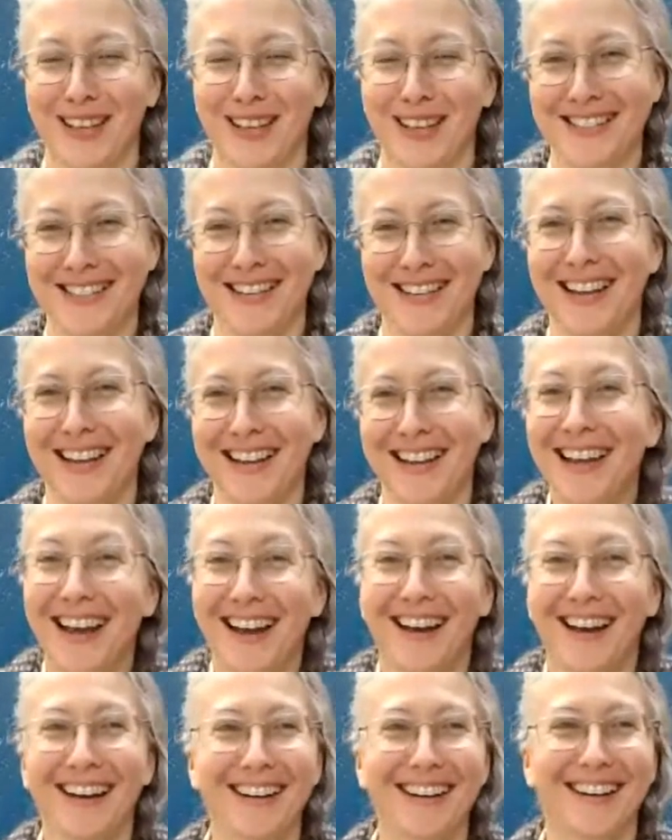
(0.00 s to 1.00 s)
Yeah.
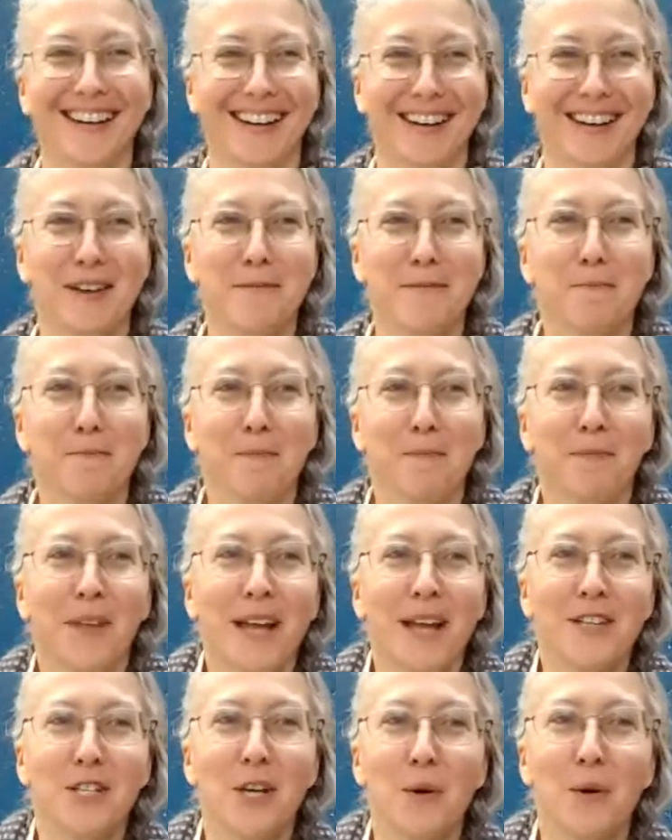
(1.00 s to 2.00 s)
So
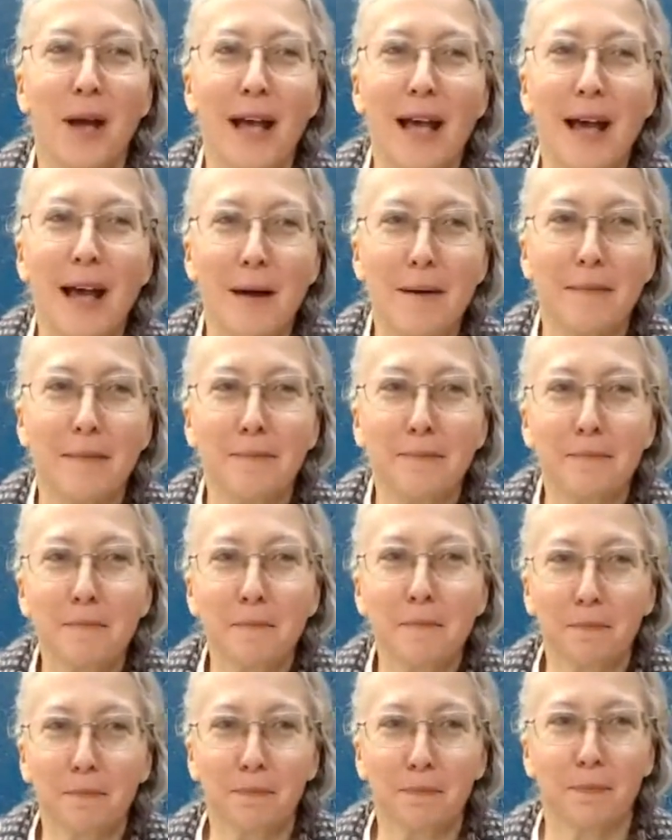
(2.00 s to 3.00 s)

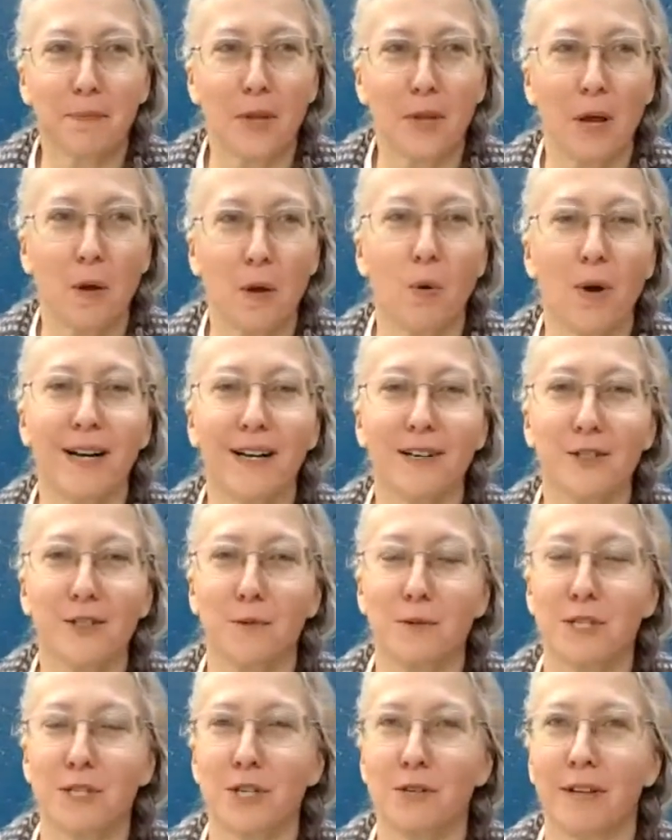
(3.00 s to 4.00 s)
what else would you
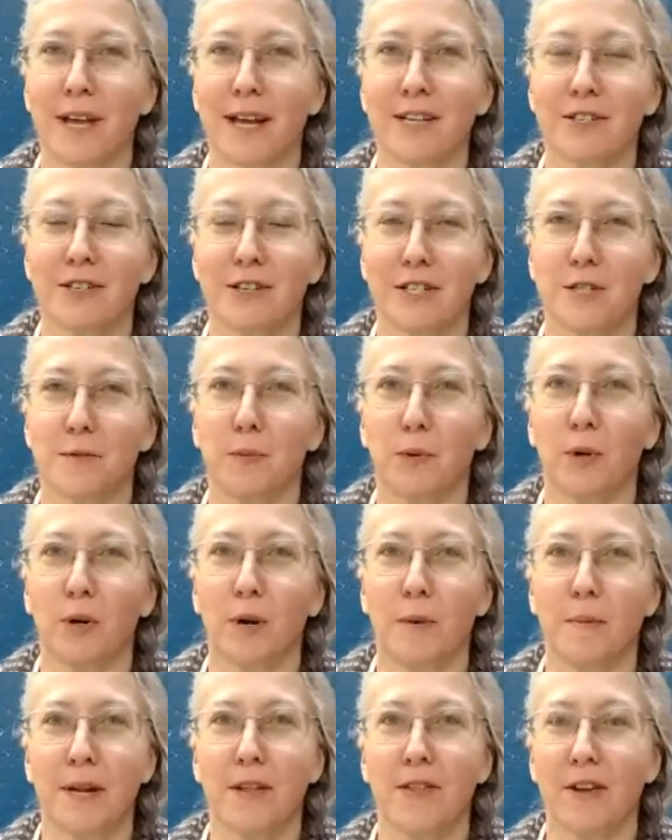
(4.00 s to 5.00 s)
like to explore? I mean, are
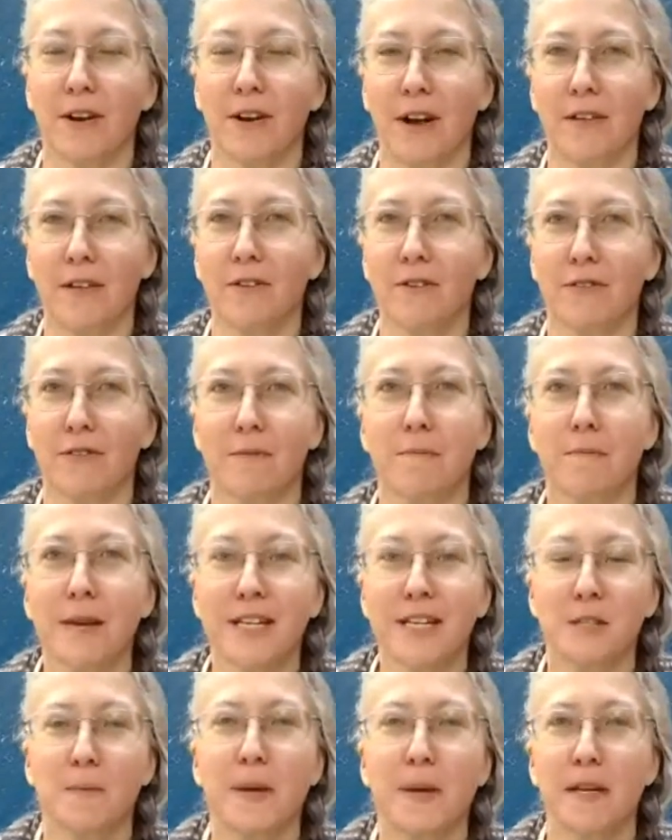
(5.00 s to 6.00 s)
there other, mixed media
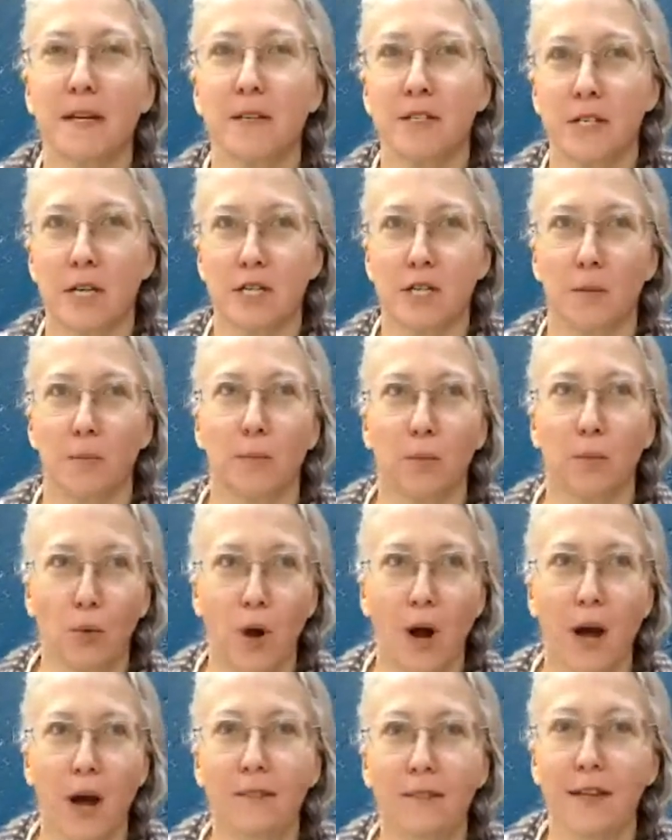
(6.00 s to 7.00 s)
is such a broad
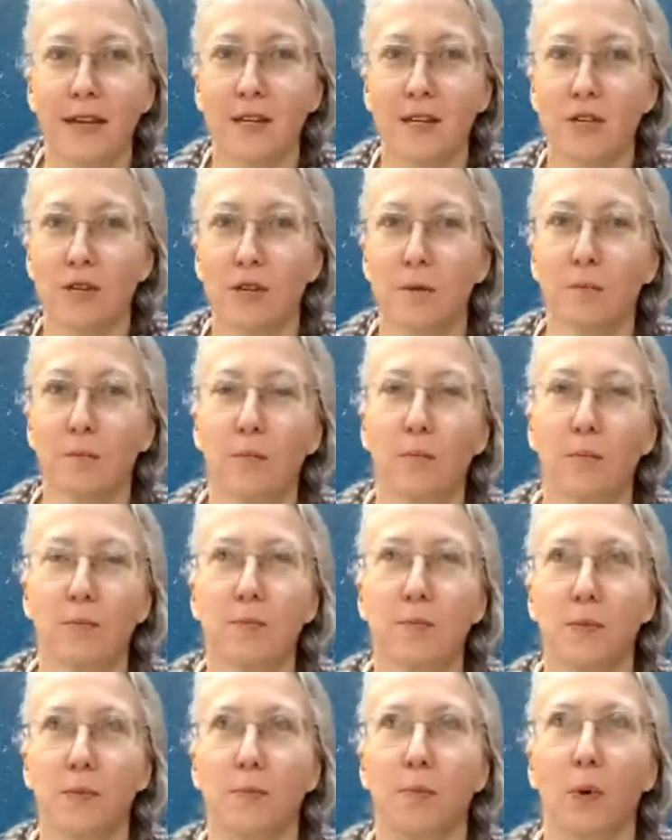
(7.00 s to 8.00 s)
things,
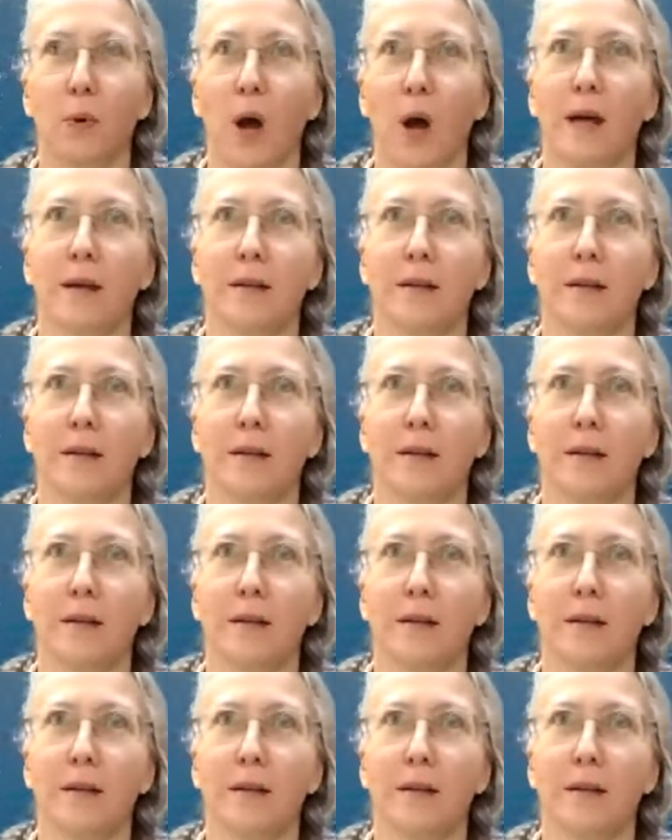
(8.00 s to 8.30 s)
broad